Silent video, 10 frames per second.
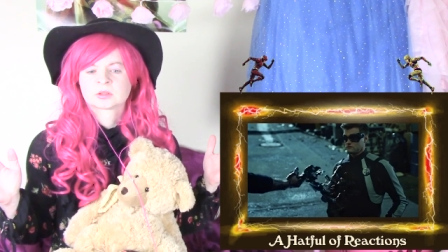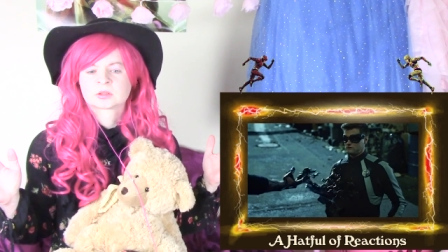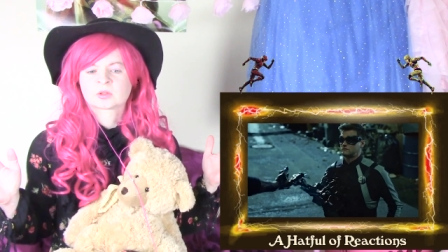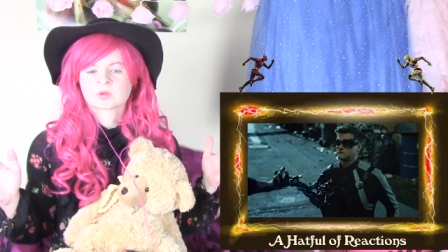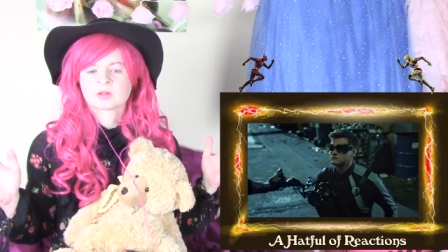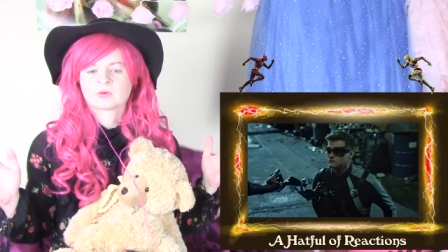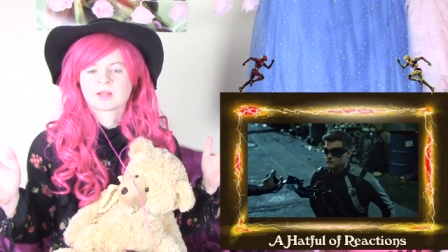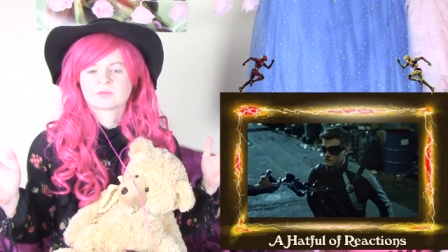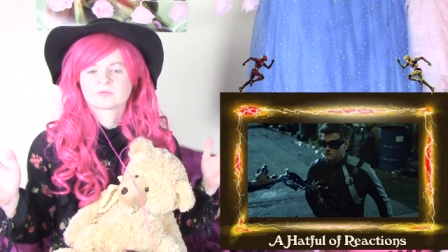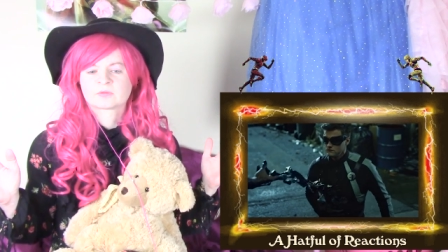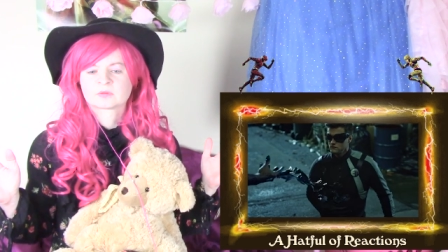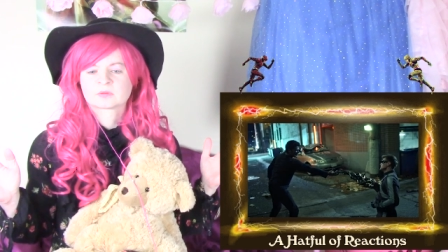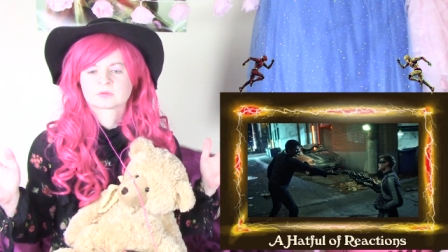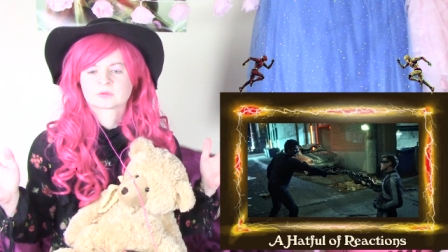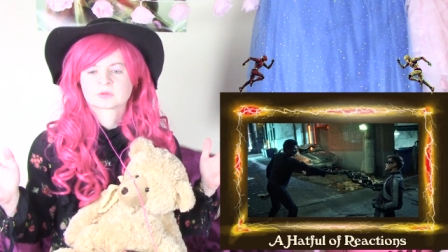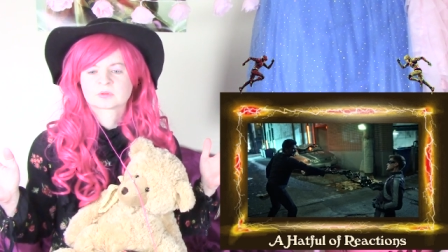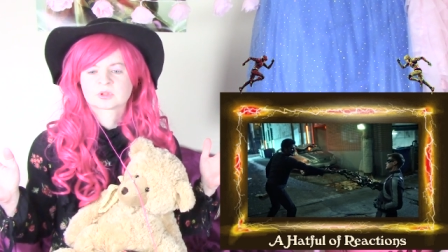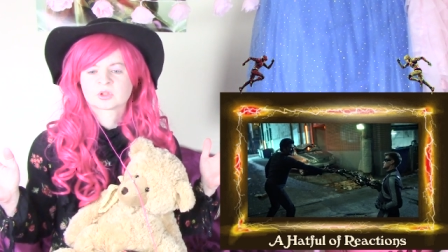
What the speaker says: Don't kill Ralph.